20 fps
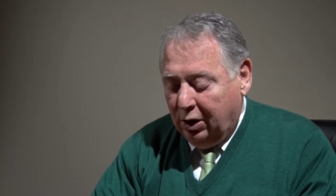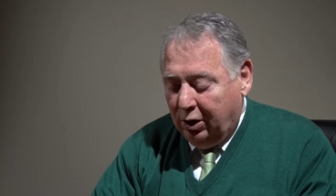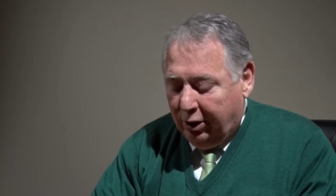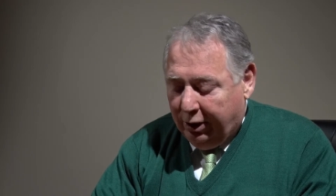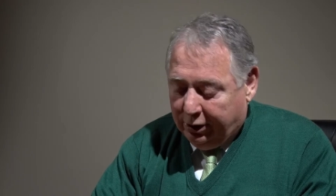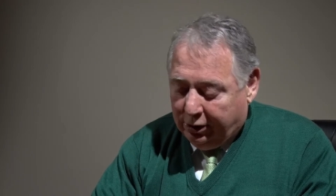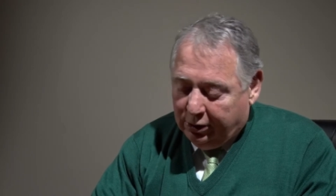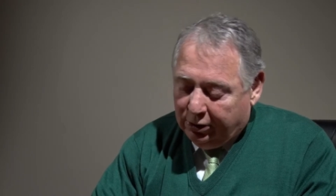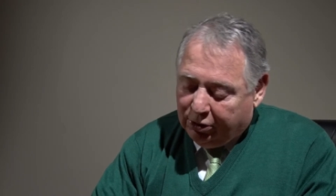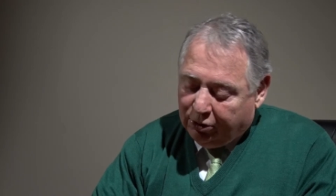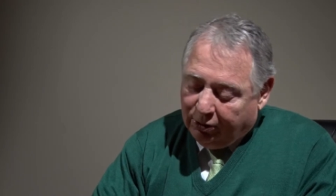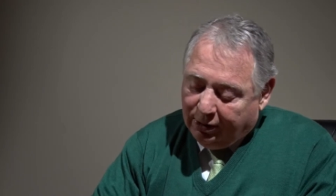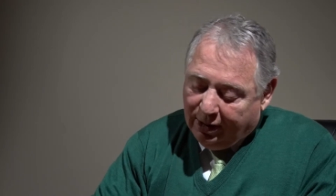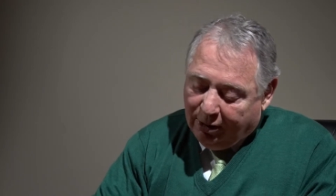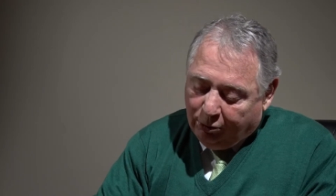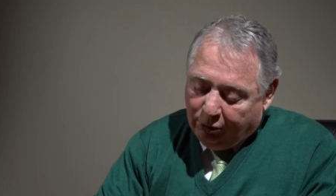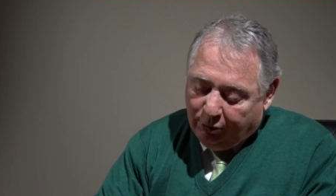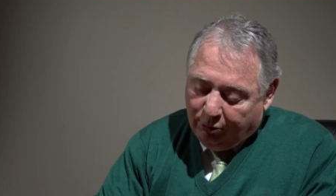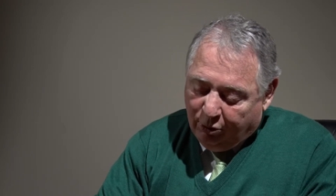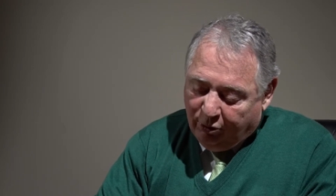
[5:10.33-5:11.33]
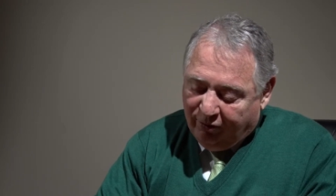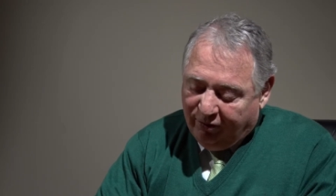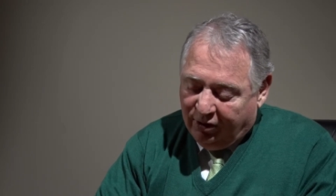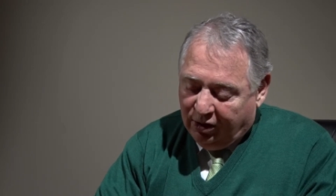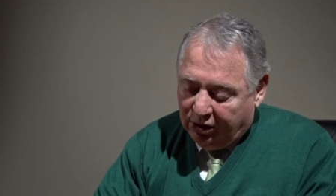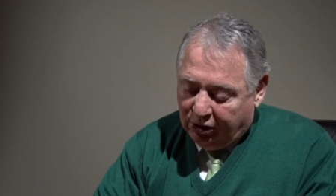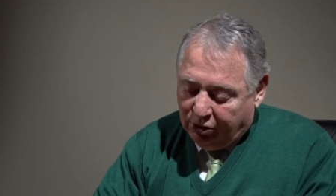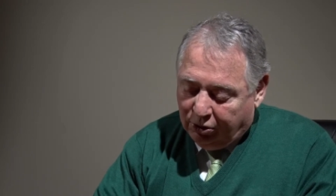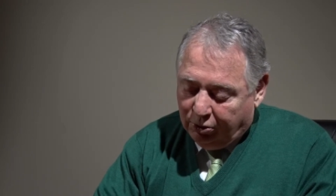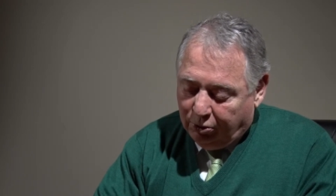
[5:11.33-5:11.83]
All right, so now we move
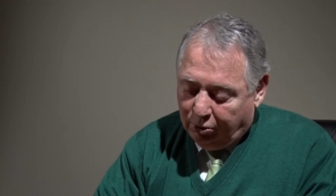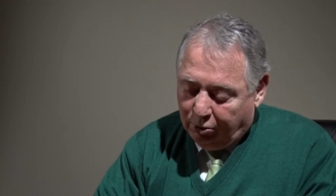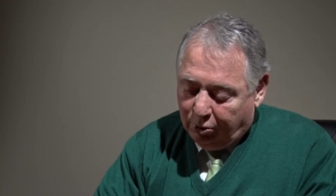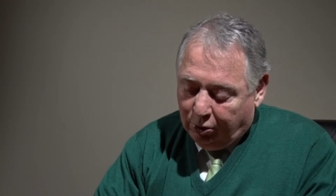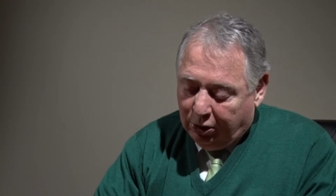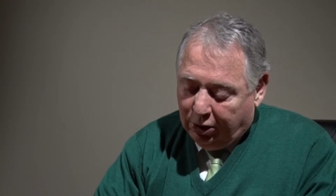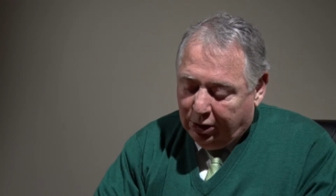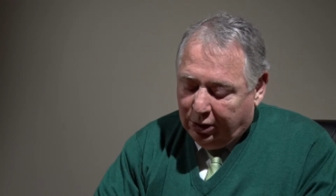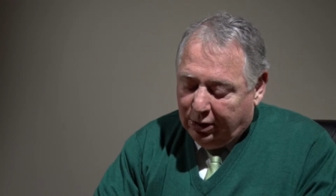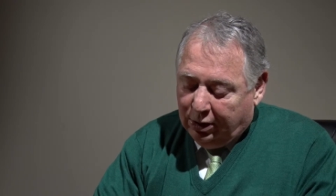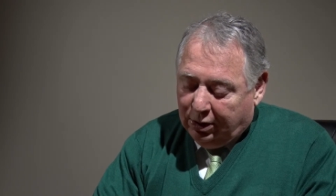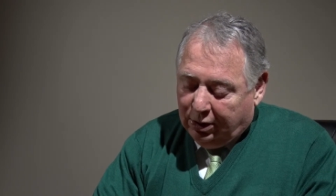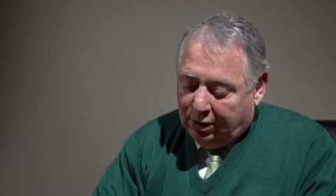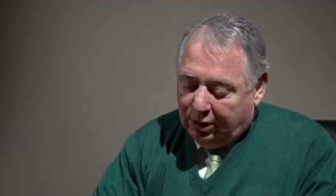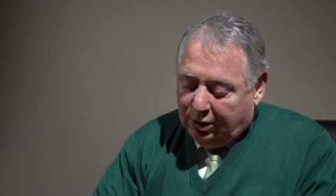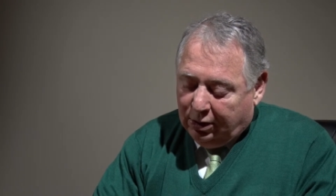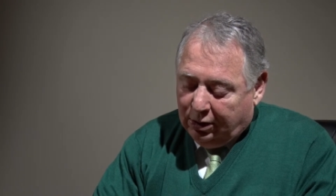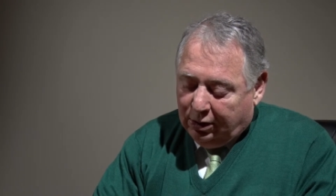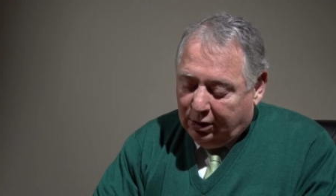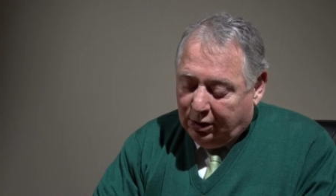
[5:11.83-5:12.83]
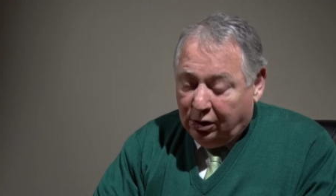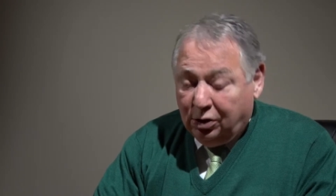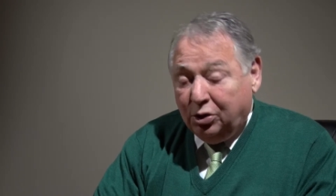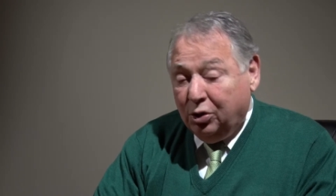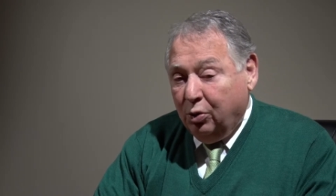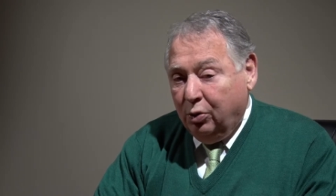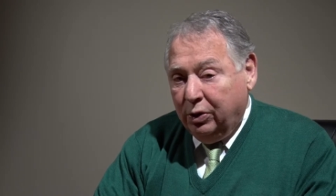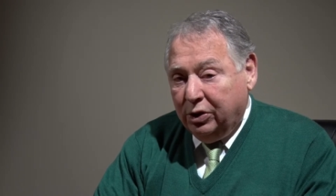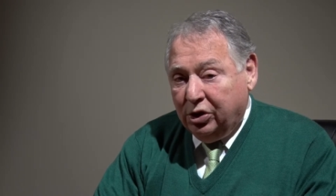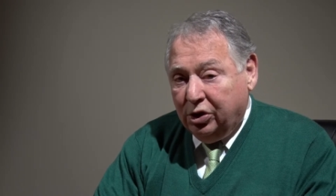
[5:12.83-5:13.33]
on to
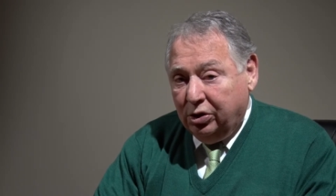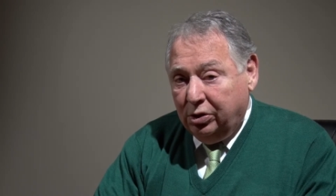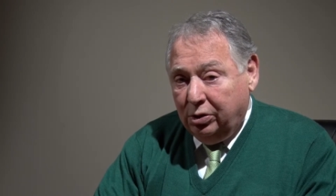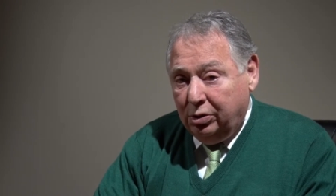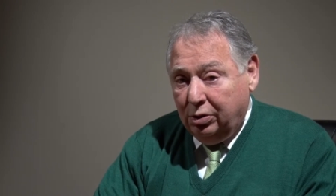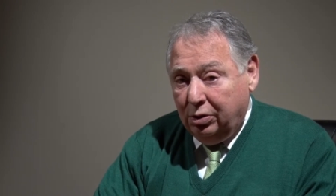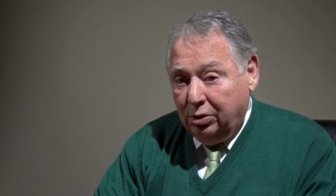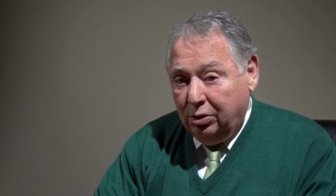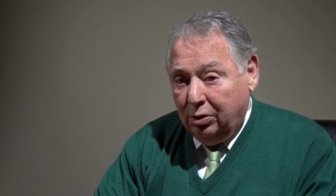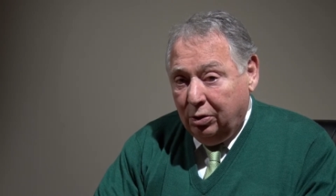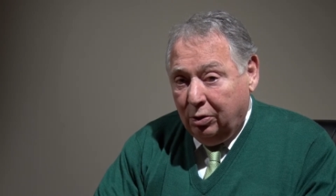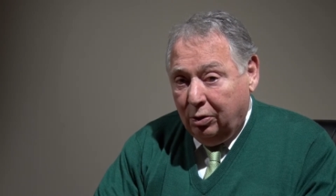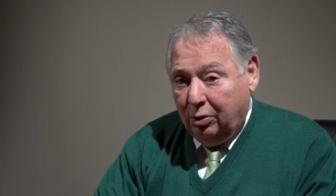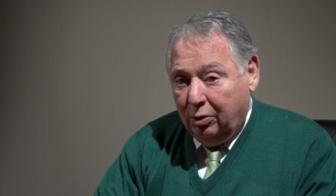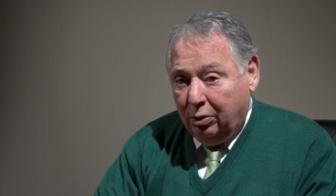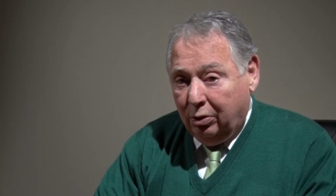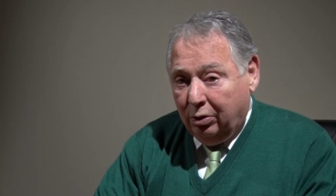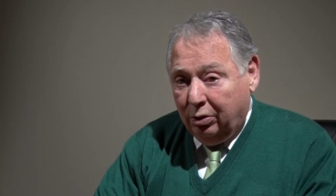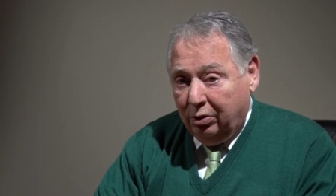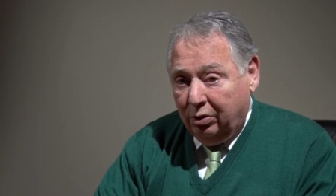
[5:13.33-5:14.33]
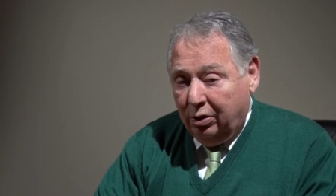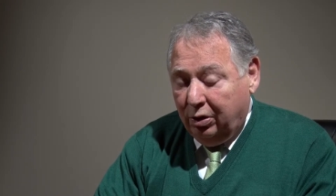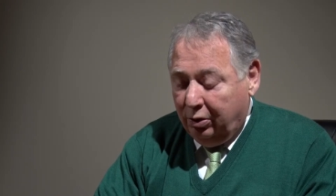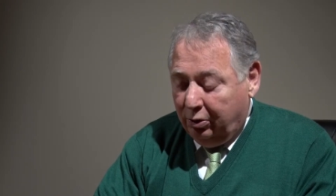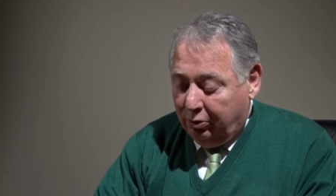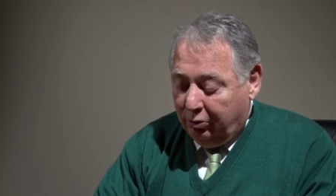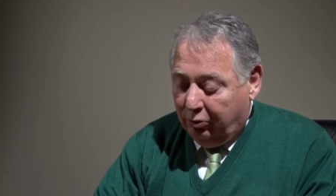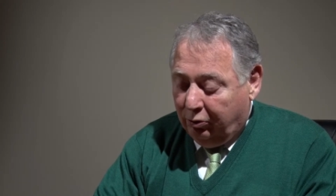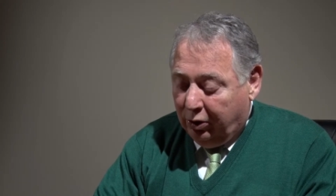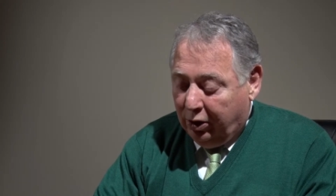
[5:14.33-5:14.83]
intuition or
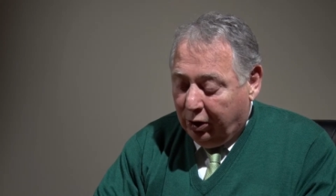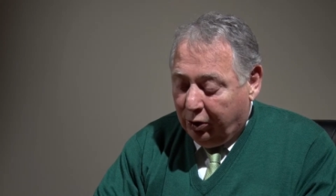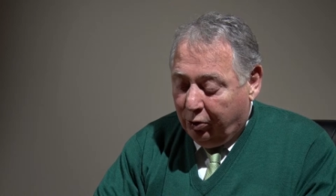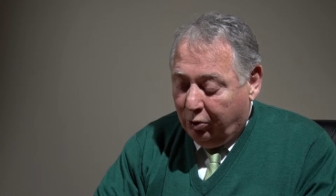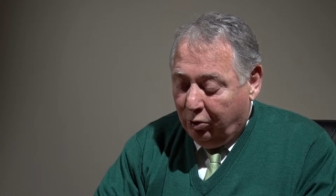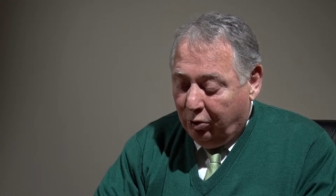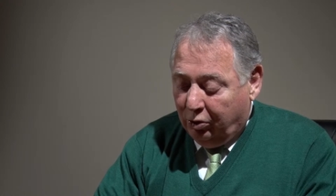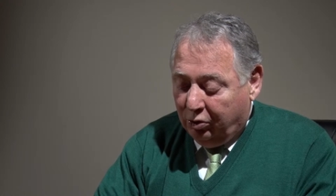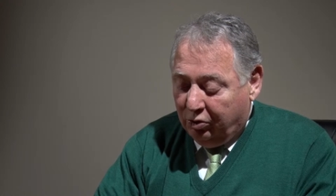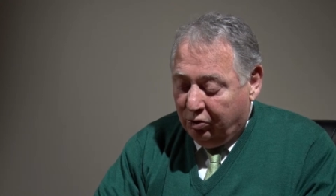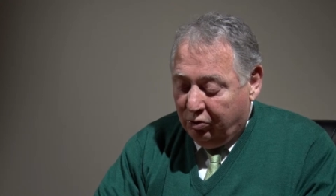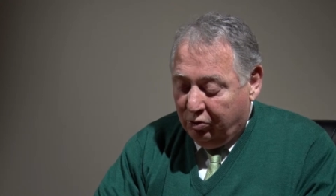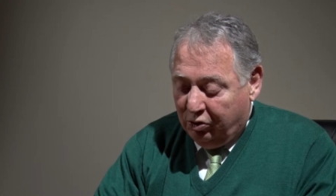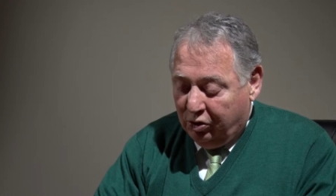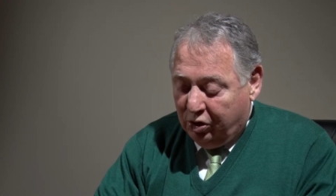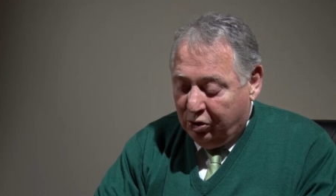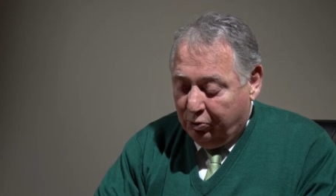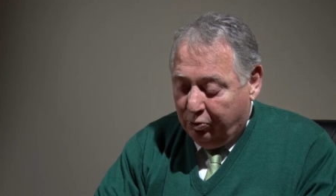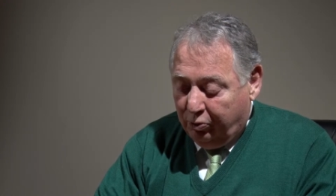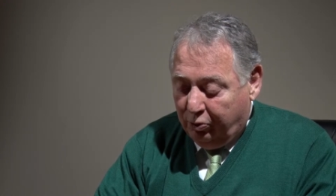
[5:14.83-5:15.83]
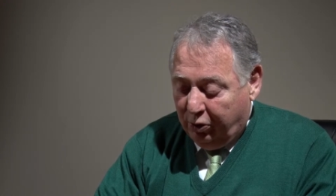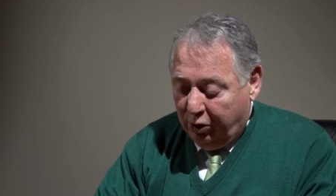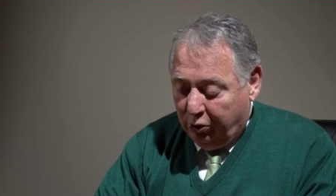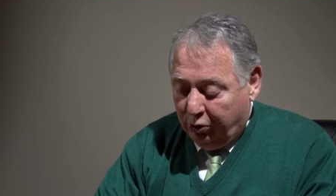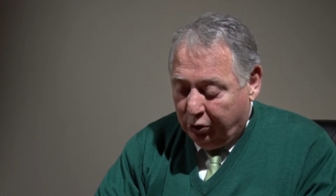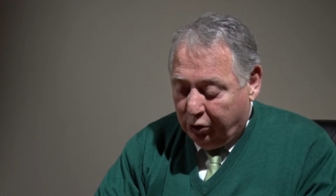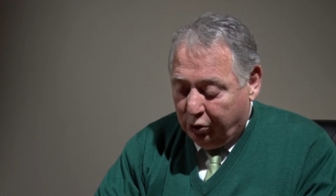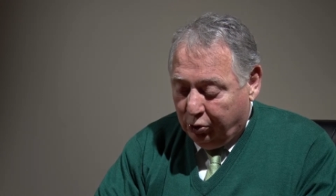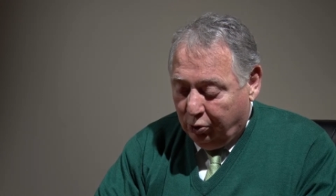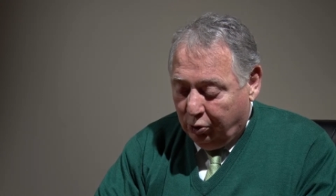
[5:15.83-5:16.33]
what I call
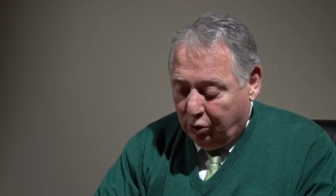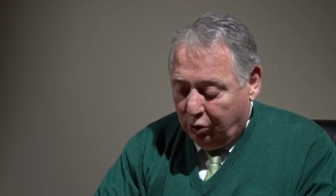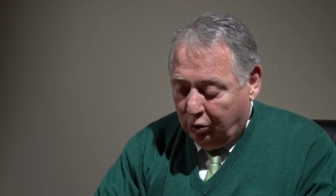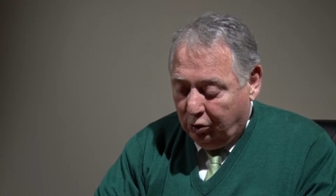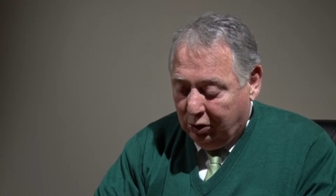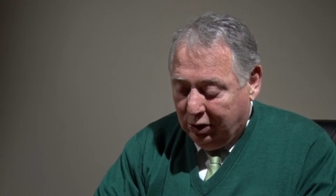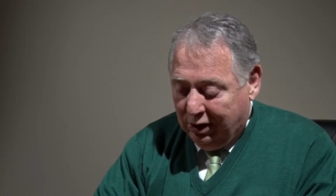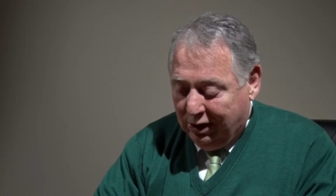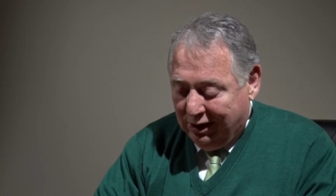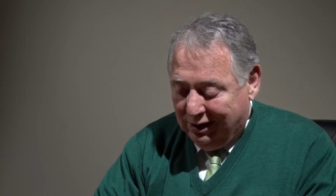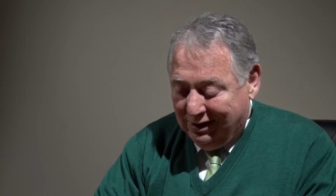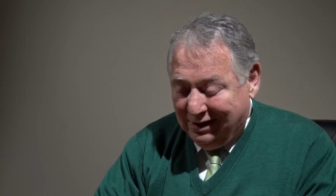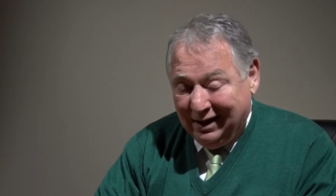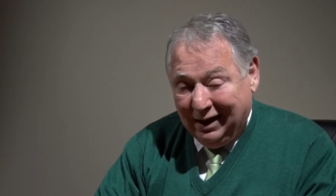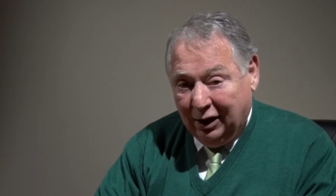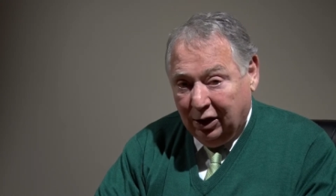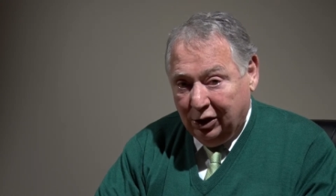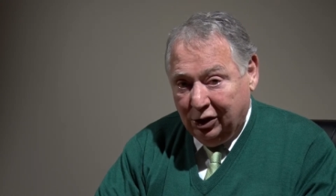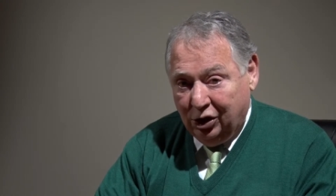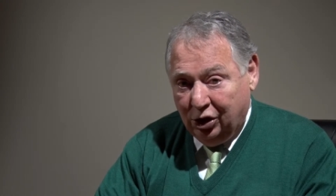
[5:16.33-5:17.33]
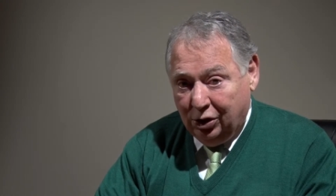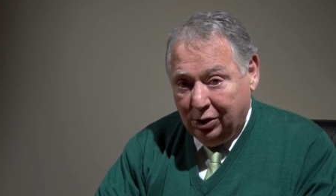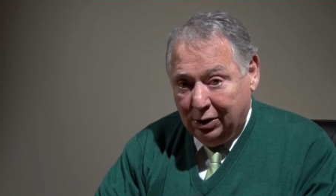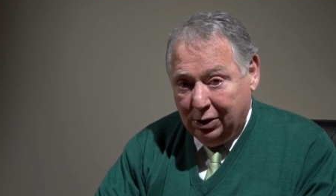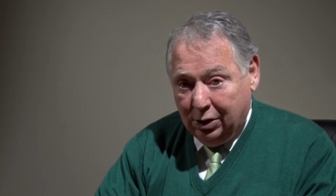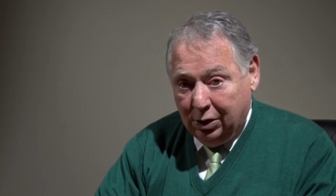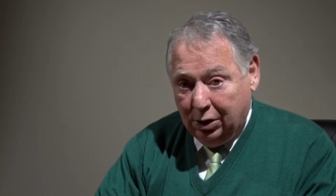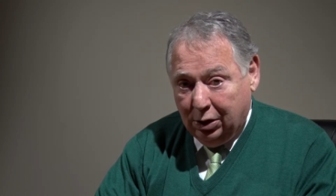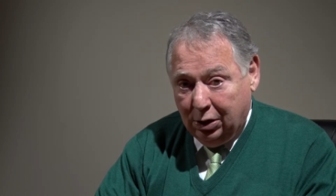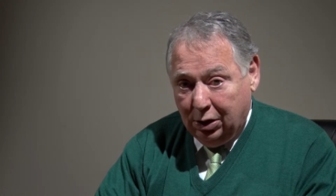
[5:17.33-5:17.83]
spiritual
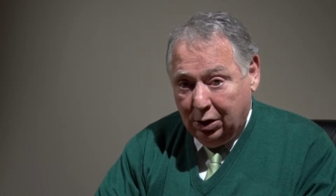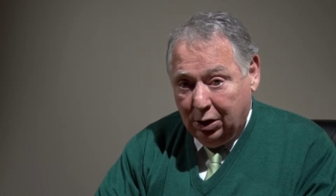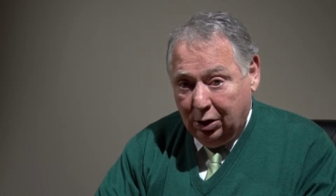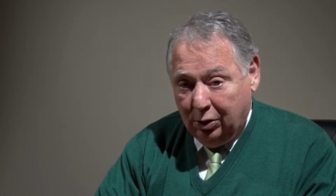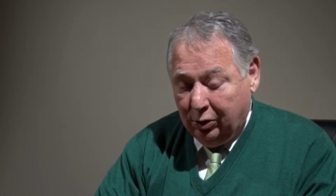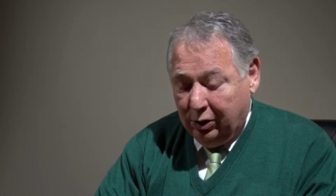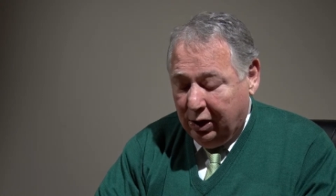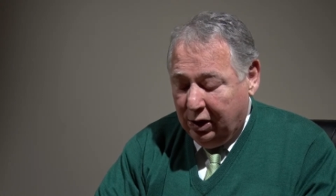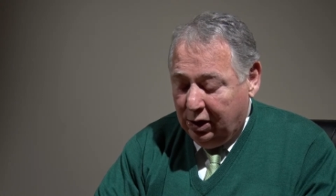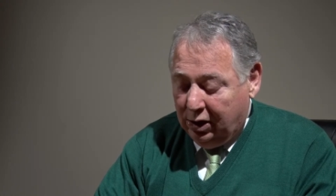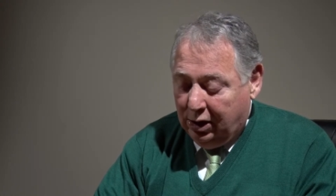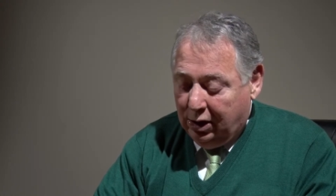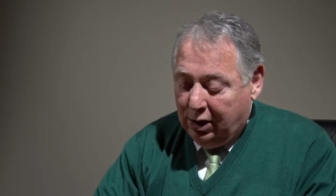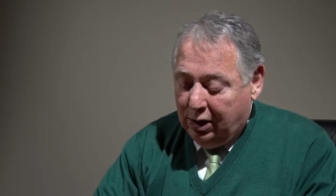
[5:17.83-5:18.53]
intelligence. Okay.